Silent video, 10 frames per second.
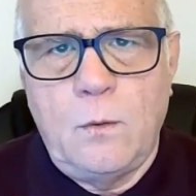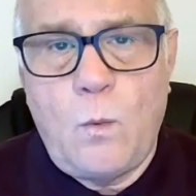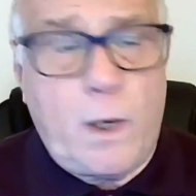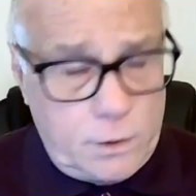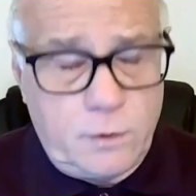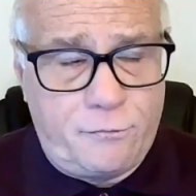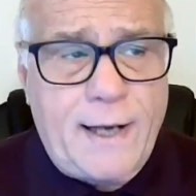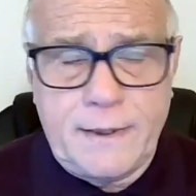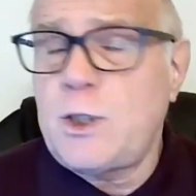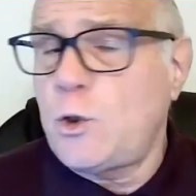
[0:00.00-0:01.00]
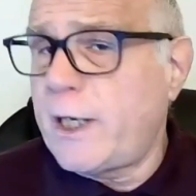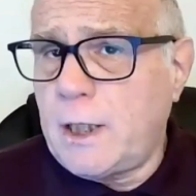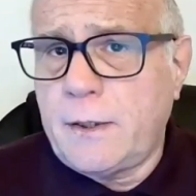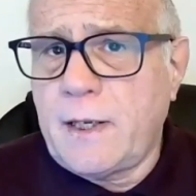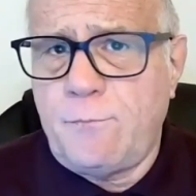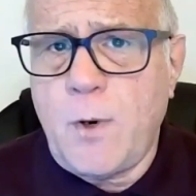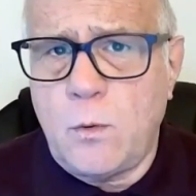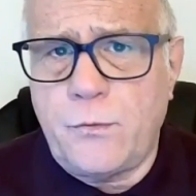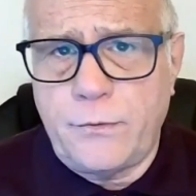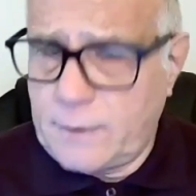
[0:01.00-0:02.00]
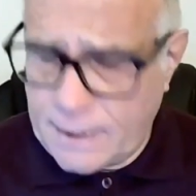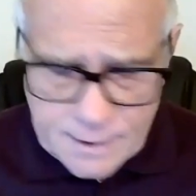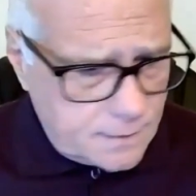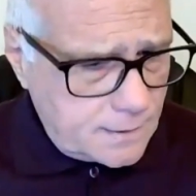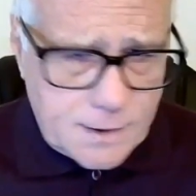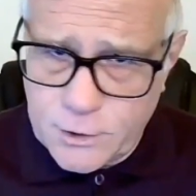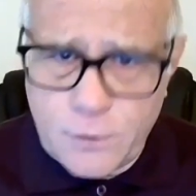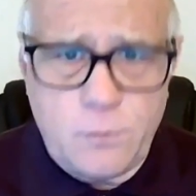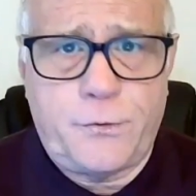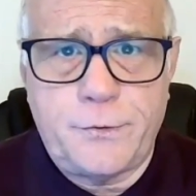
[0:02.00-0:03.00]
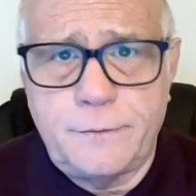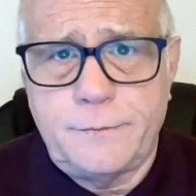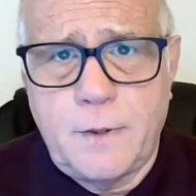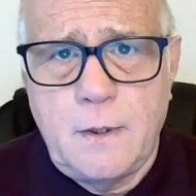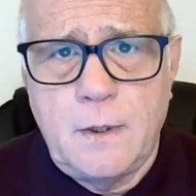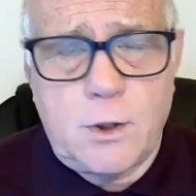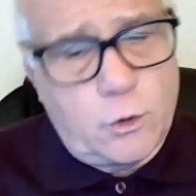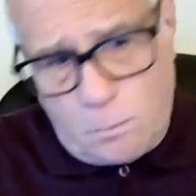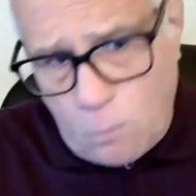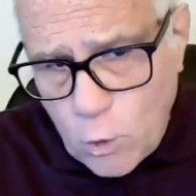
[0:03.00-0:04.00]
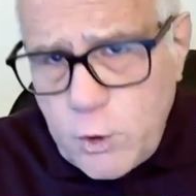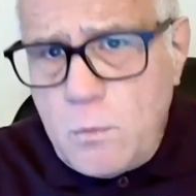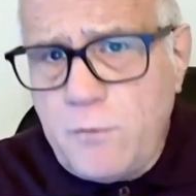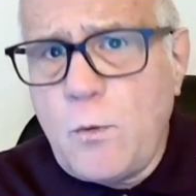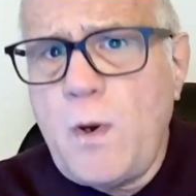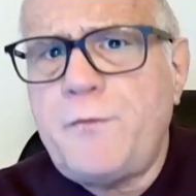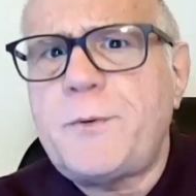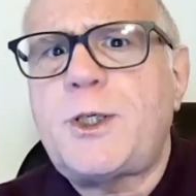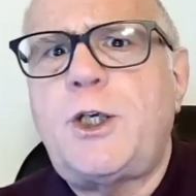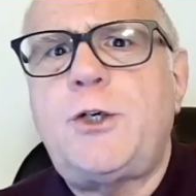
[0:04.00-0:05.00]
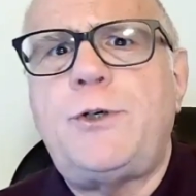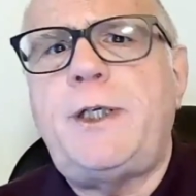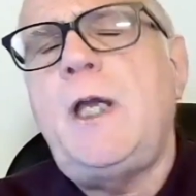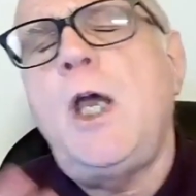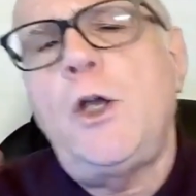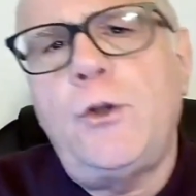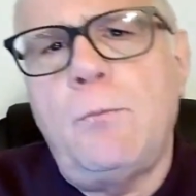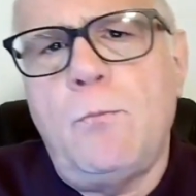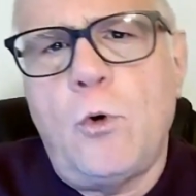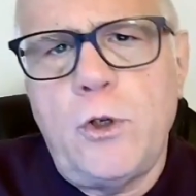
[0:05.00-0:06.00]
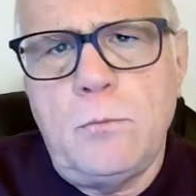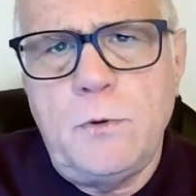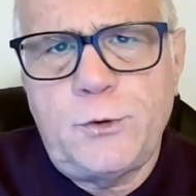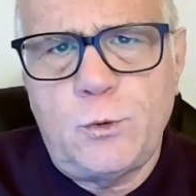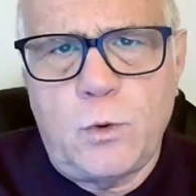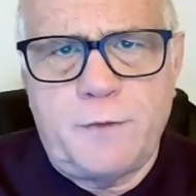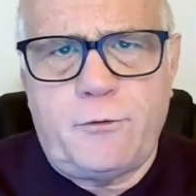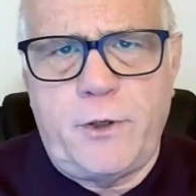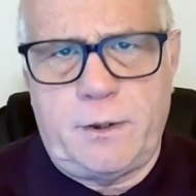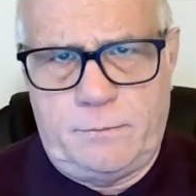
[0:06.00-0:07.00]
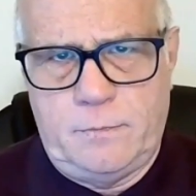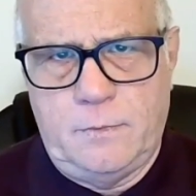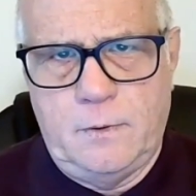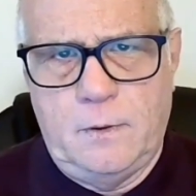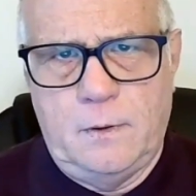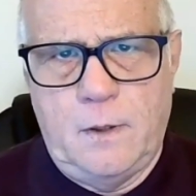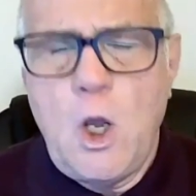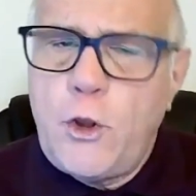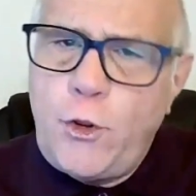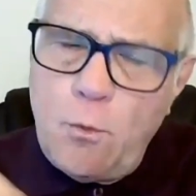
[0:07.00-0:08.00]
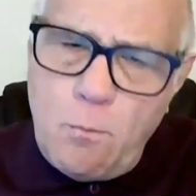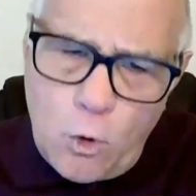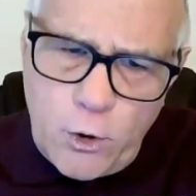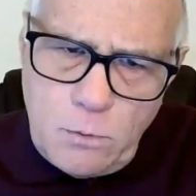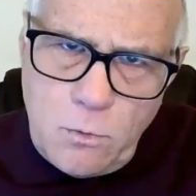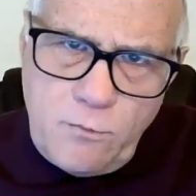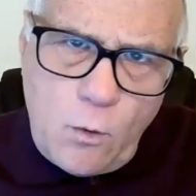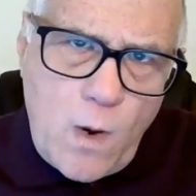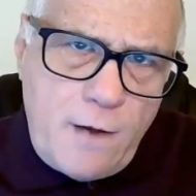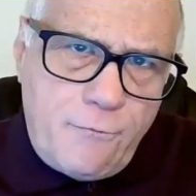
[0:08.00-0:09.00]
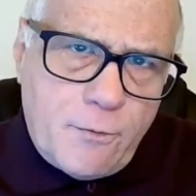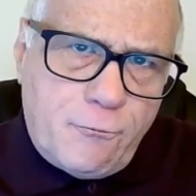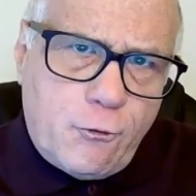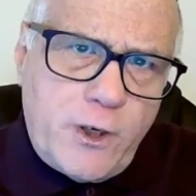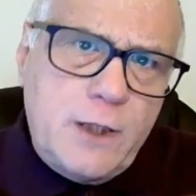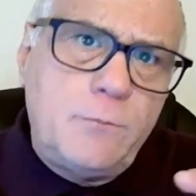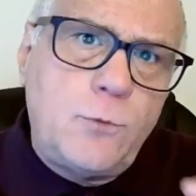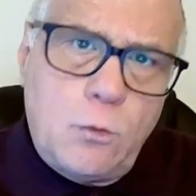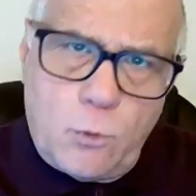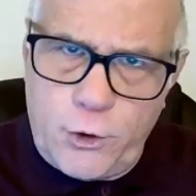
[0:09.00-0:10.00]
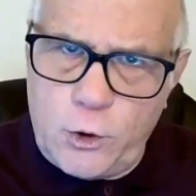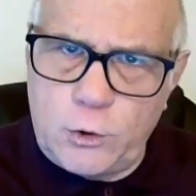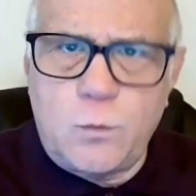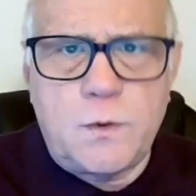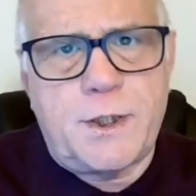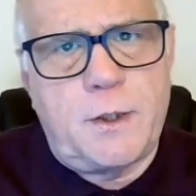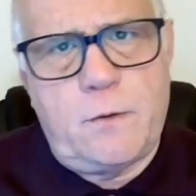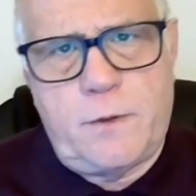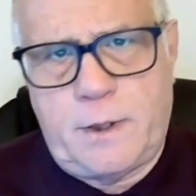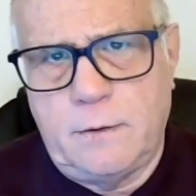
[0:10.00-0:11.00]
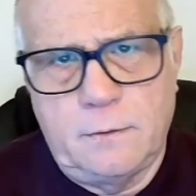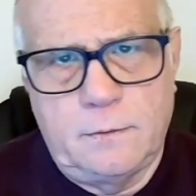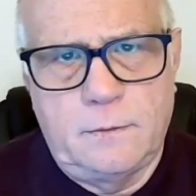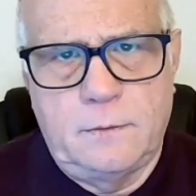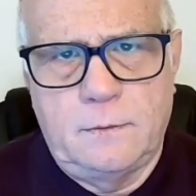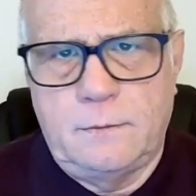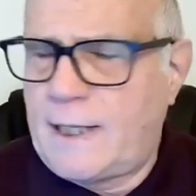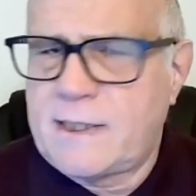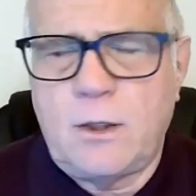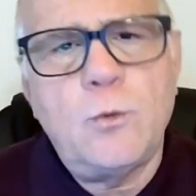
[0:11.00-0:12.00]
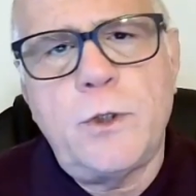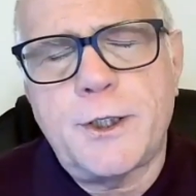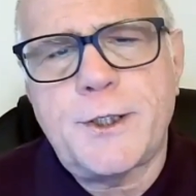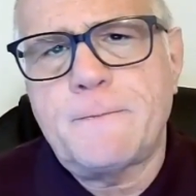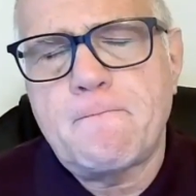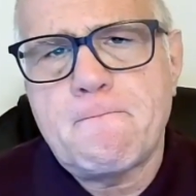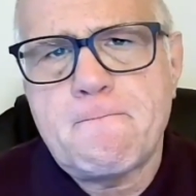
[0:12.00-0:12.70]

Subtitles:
What the fact is, you cannot have both. That's the truth. So the more you move away from security, the more you move toward freedom. The more you move away from freedom, the more you go towards security. That's how it works.